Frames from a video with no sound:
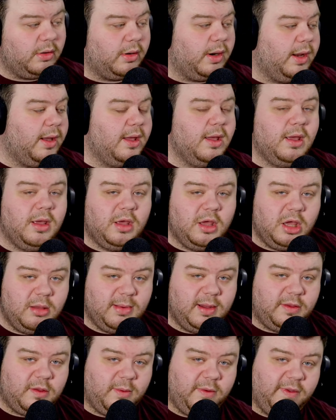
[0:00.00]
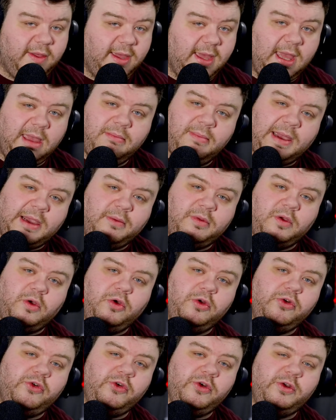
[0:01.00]
all right, bet to win the game, back up to
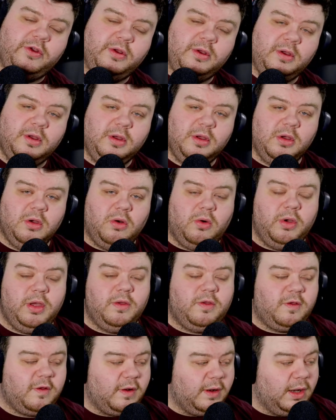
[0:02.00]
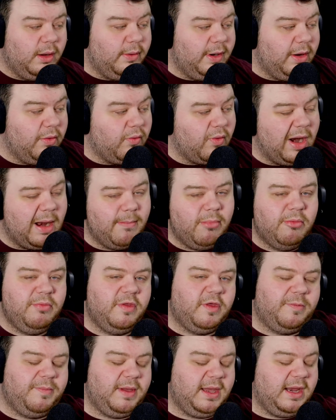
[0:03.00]
100, or you slowly ramp up
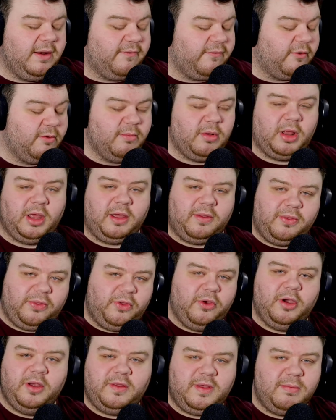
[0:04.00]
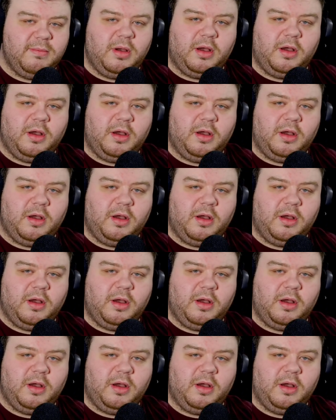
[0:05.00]
the speed from like 30